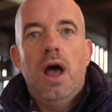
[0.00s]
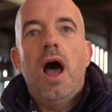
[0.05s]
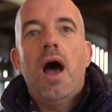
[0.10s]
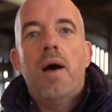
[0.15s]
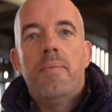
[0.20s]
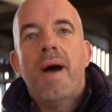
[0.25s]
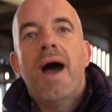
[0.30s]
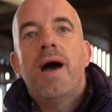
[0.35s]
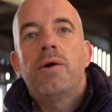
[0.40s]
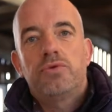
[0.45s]

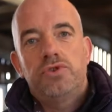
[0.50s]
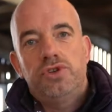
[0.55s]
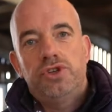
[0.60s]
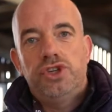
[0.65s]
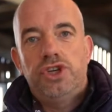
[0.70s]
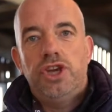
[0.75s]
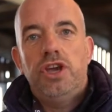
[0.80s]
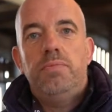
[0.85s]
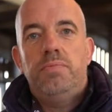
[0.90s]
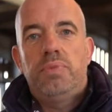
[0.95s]
about
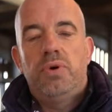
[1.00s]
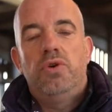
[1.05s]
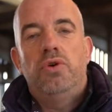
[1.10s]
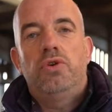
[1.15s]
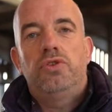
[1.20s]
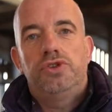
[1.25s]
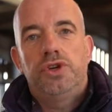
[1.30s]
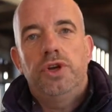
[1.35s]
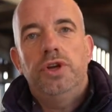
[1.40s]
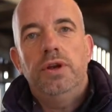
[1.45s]
sheep
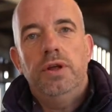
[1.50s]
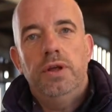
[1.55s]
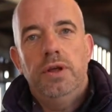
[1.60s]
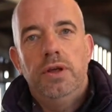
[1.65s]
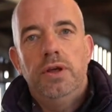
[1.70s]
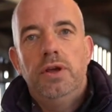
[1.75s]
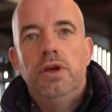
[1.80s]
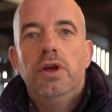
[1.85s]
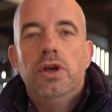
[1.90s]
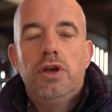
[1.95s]
production,
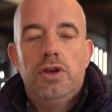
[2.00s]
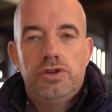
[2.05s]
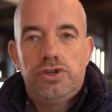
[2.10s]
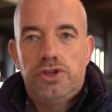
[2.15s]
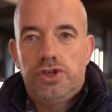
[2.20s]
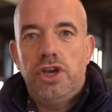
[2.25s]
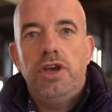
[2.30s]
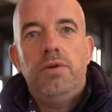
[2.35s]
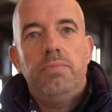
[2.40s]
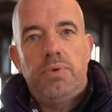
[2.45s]

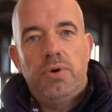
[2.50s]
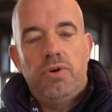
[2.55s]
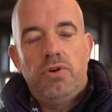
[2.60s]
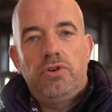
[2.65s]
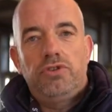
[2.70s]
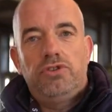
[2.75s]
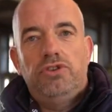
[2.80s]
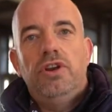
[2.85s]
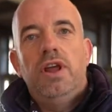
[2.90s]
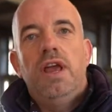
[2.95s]
sheep
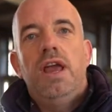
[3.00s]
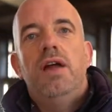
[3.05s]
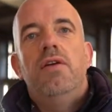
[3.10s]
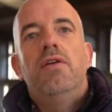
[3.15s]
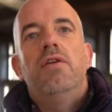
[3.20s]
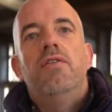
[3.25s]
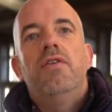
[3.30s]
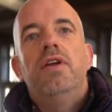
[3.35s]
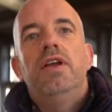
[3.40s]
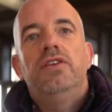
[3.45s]
production
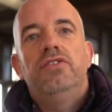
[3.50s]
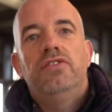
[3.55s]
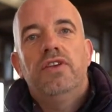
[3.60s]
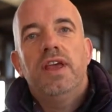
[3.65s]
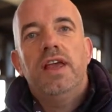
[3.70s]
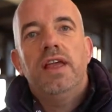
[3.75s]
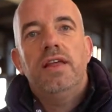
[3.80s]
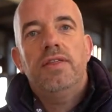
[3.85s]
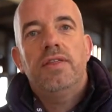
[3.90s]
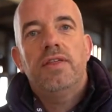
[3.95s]
here at
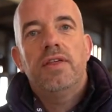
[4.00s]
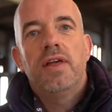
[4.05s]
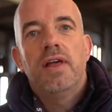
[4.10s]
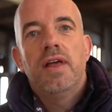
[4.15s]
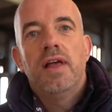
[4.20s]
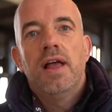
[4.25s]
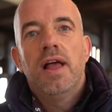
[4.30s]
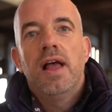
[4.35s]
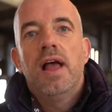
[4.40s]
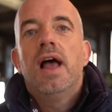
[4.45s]
Reaseheath
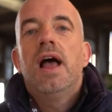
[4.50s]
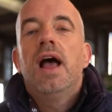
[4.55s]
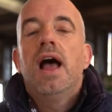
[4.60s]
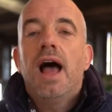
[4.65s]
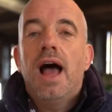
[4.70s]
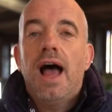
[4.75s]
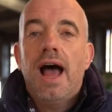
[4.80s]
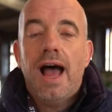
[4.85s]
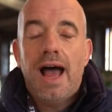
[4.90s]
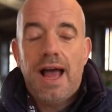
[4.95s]

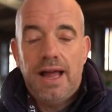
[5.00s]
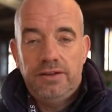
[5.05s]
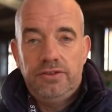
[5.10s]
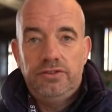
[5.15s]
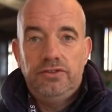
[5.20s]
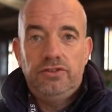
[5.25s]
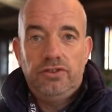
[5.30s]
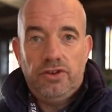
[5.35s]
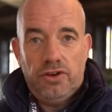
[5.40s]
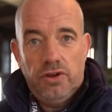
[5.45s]

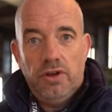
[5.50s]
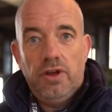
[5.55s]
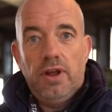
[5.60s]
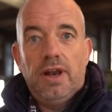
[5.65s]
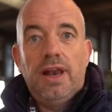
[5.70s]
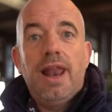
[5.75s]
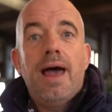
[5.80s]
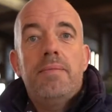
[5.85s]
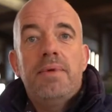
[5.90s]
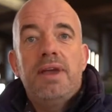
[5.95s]
and
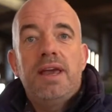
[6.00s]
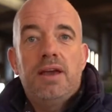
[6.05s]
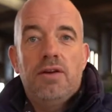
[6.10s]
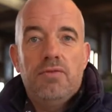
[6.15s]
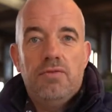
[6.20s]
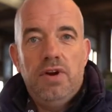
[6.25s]
lambing at